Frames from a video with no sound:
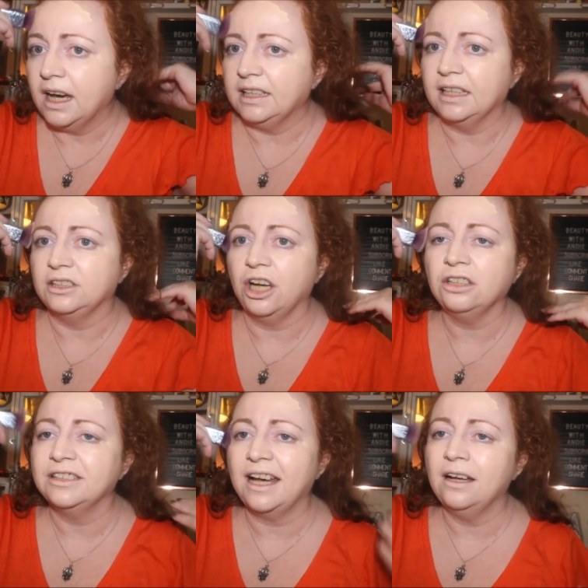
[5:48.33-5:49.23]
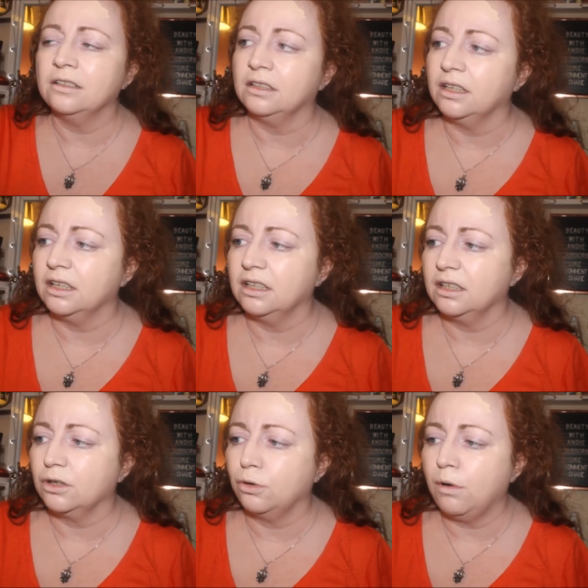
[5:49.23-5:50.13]
and it had gone down
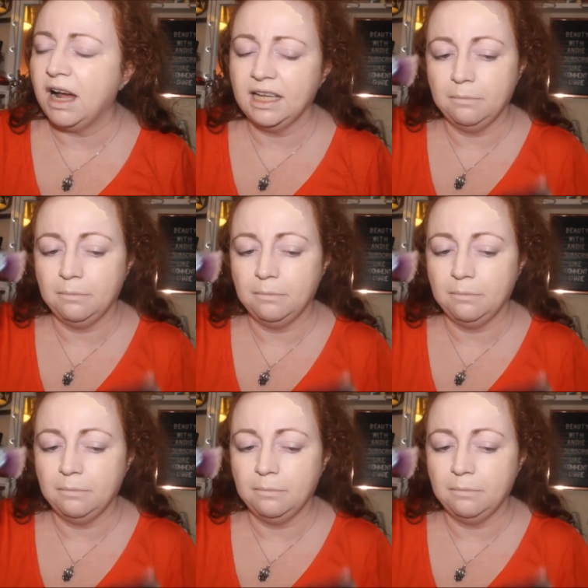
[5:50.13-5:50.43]
quite